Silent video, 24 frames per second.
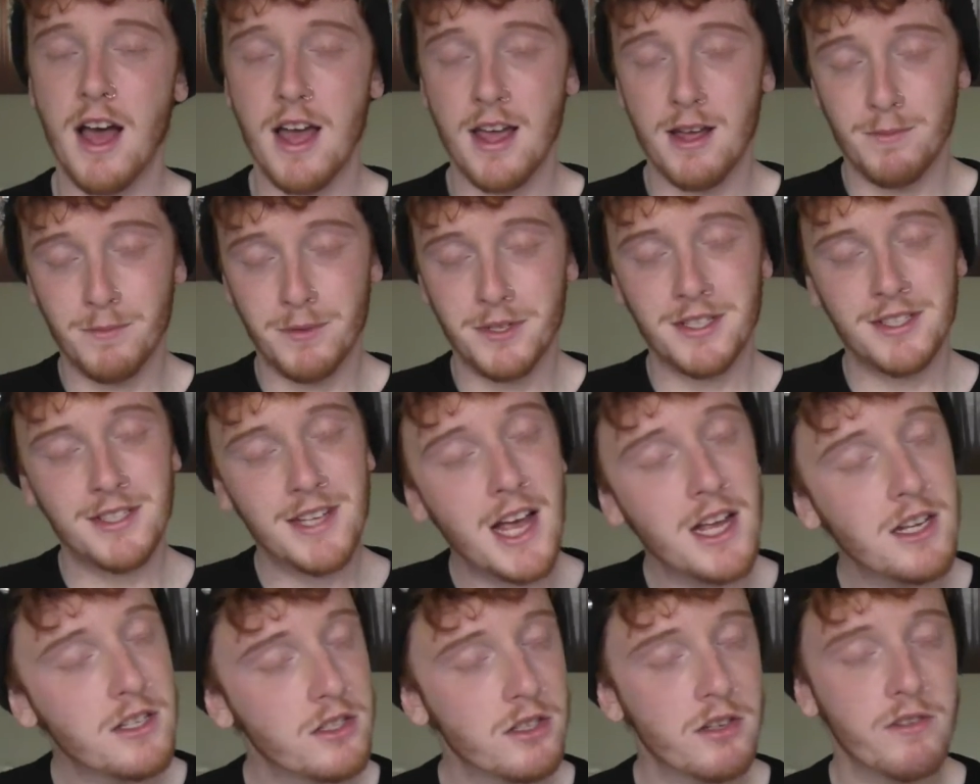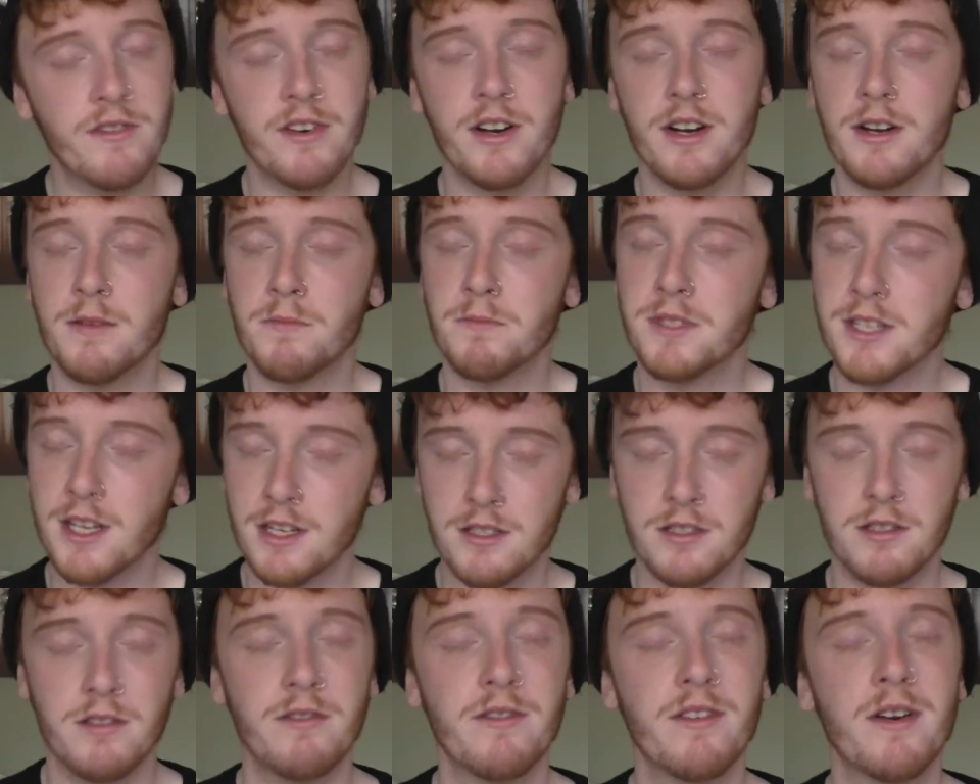I obsessed over it and
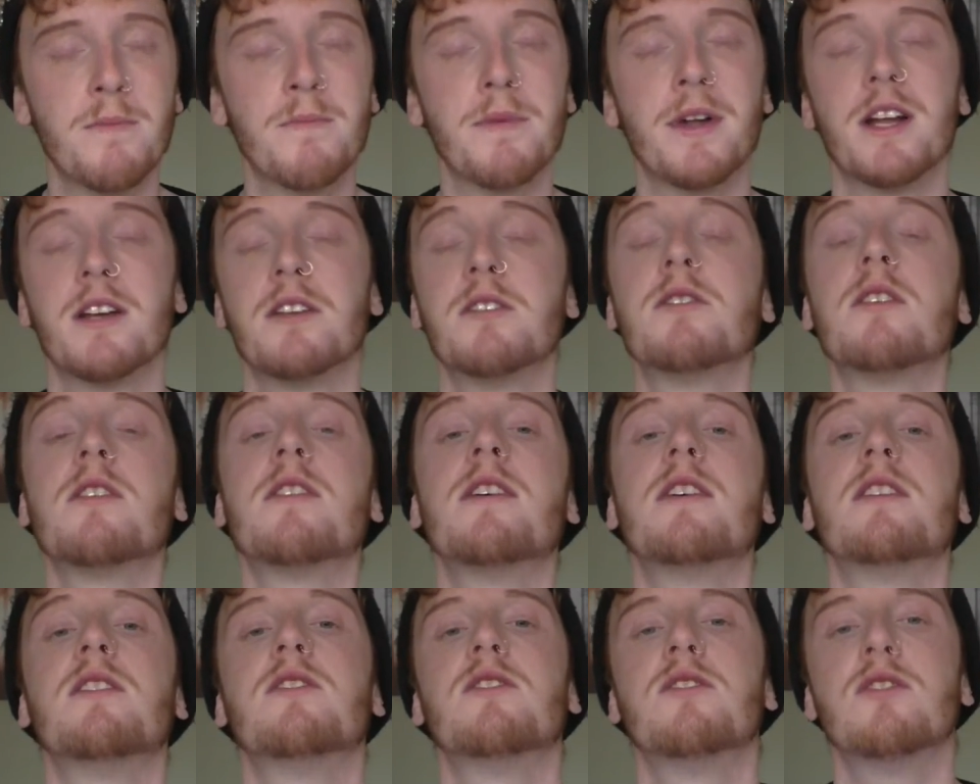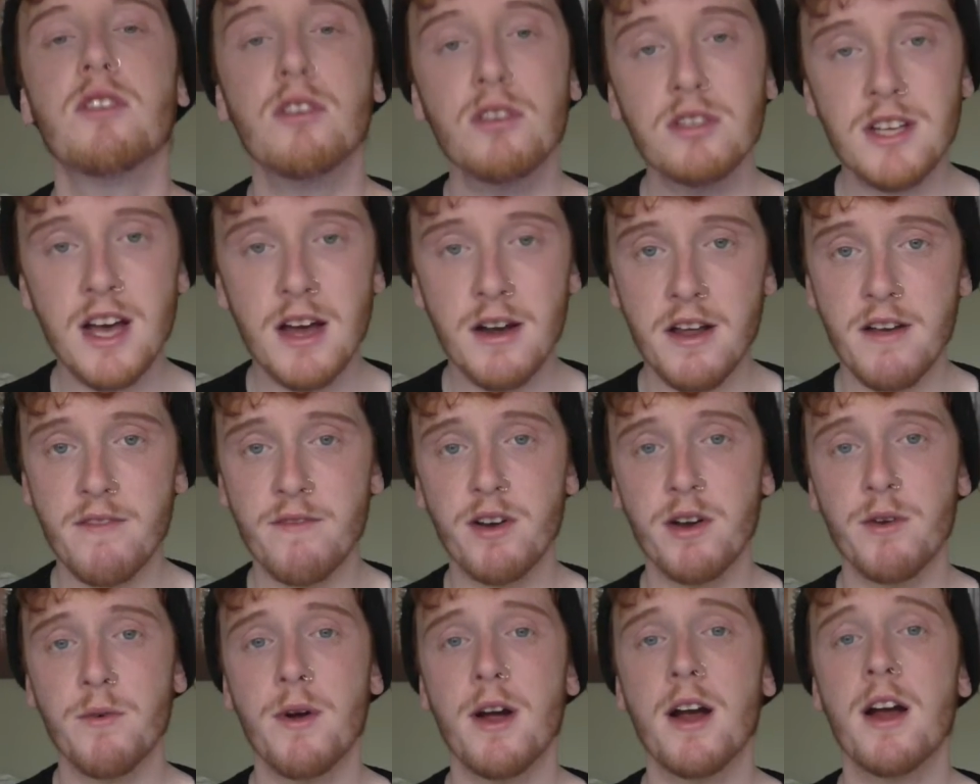obsessed over it but I saw that sold out
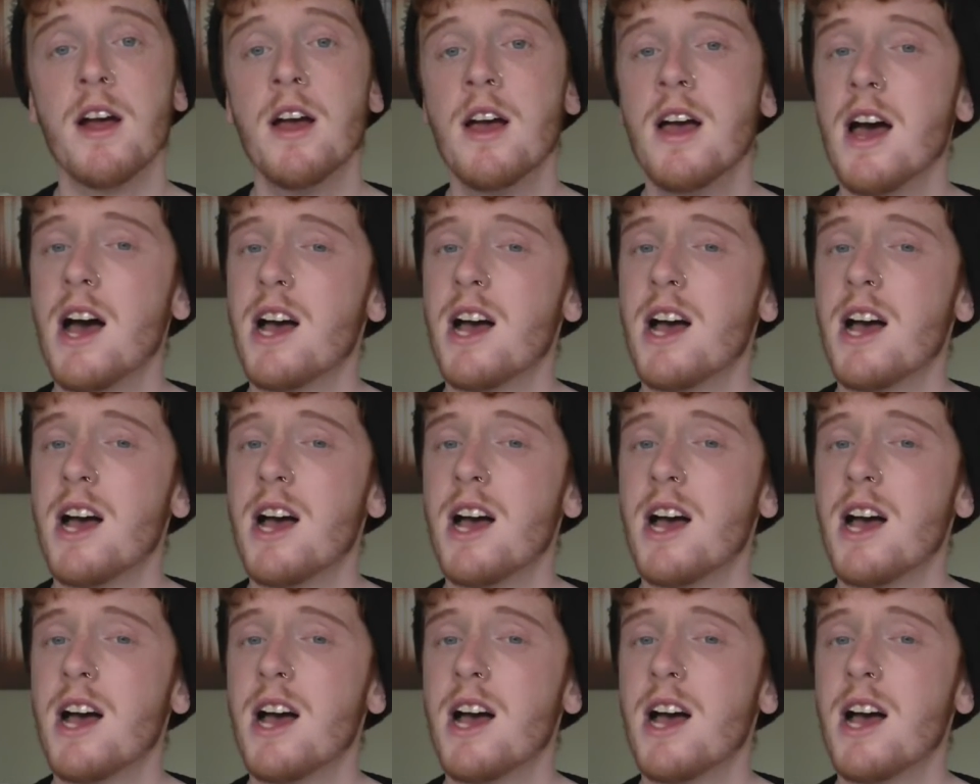everywhere.